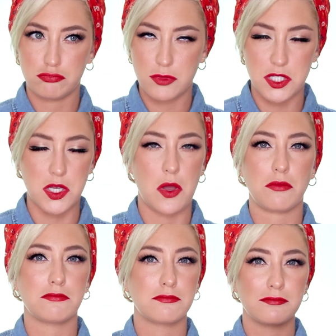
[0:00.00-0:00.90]
So
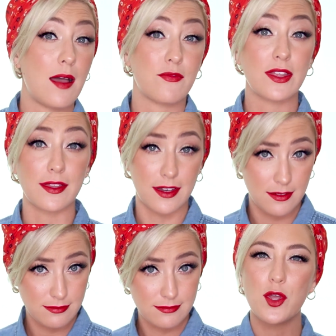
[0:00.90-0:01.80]
I'm feeling it.
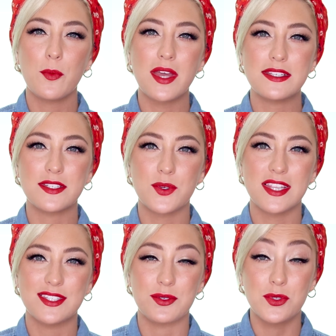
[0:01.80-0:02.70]
We hope you guys enjoyed
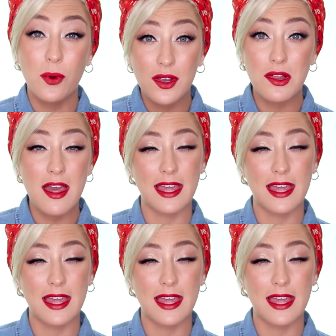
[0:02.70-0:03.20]
this tutorial,